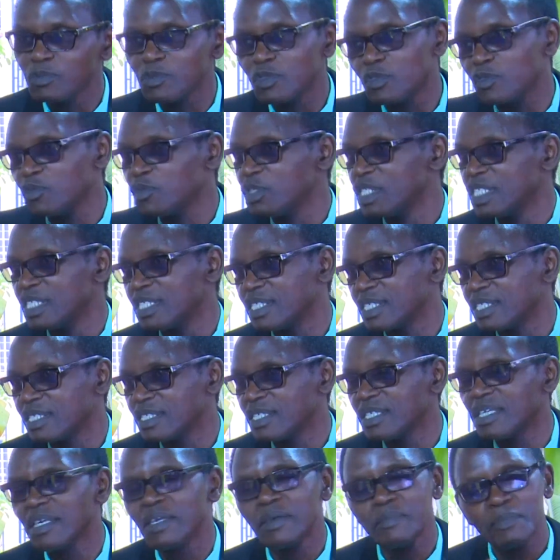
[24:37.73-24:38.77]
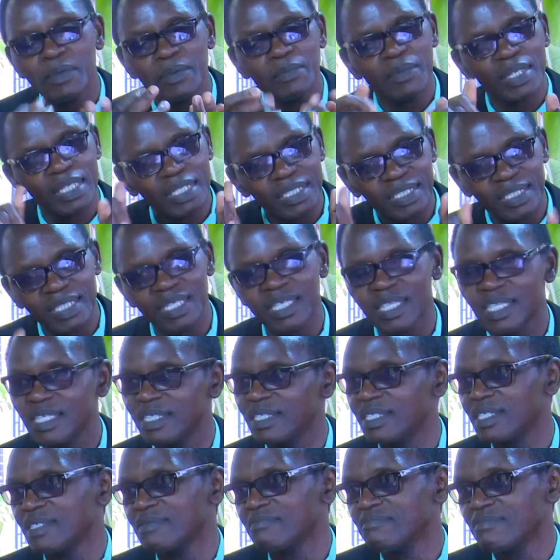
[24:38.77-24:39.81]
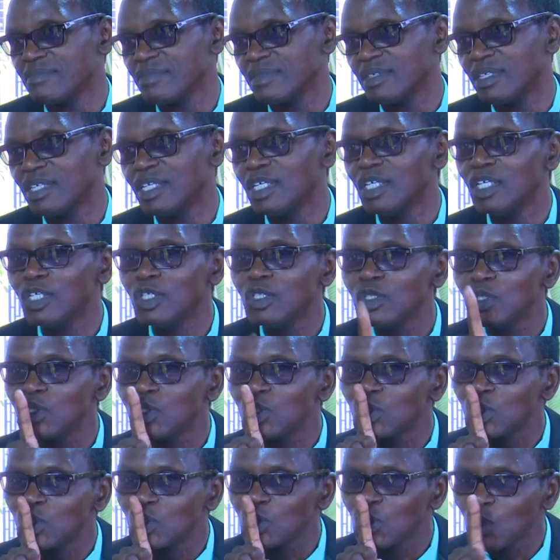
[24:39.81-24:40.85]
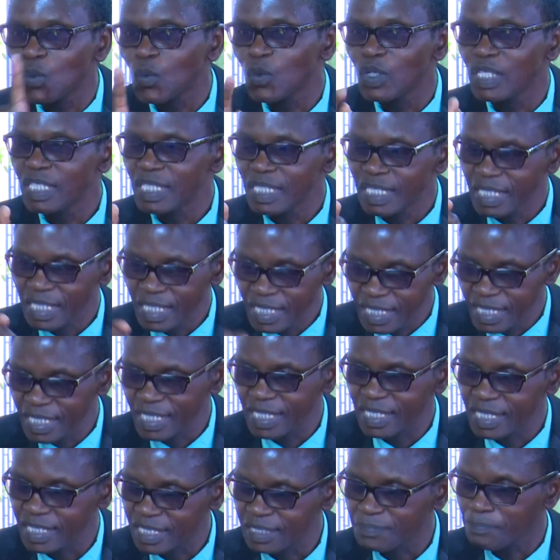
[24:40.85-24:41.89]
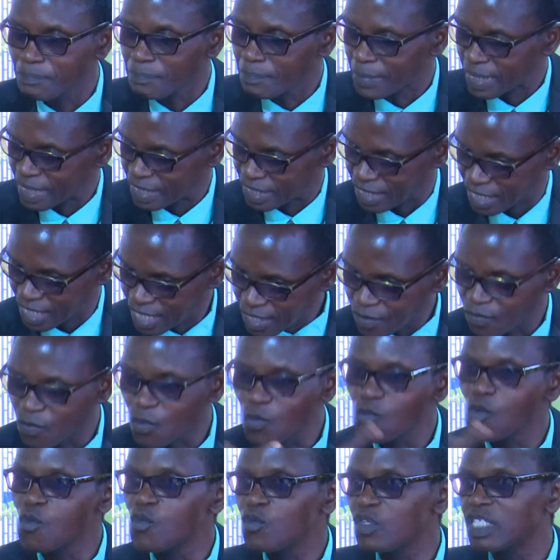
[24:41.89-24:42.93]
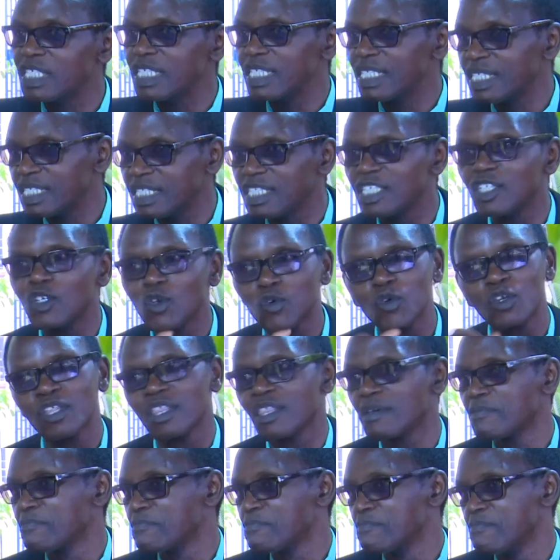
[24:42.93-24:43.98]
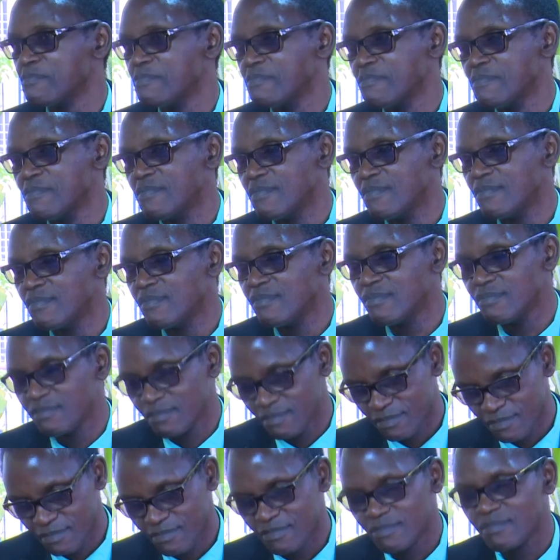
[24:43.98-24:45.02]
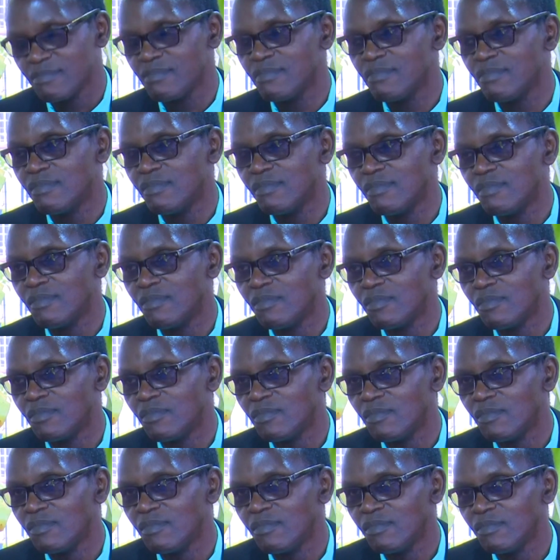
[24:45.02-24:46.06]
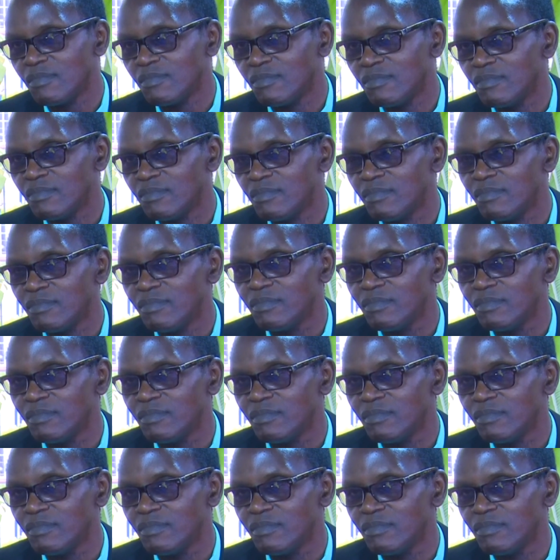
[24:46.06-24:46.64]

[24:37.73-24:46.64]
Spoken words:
So very few people, they can change this attitude. So it's my responsibility to change them.